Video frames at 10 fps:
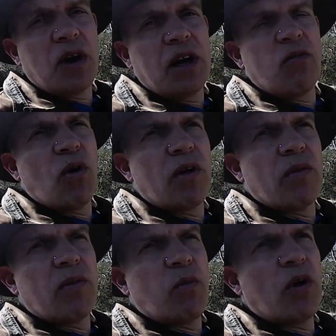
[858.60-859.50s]
to give one
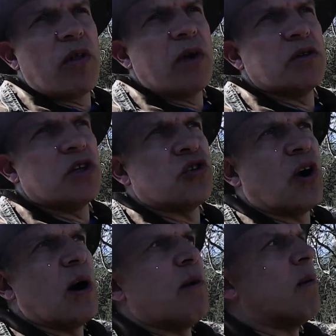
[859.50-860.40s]
of those a
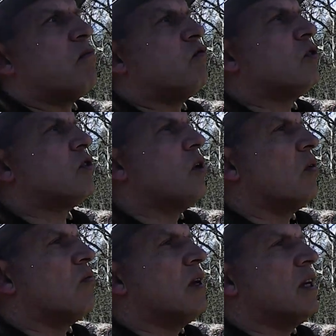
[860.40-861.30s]
try, but I'm just
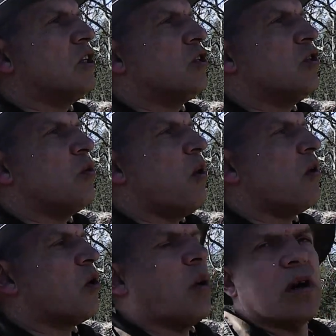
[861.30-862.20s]
not really sure what
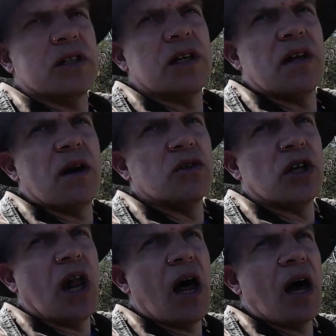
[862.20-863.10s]
the quality of those
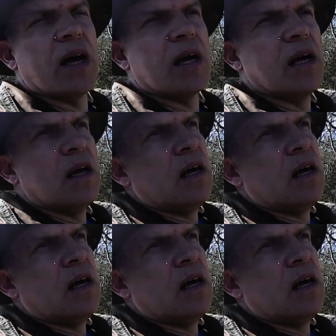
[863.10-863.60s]
are like.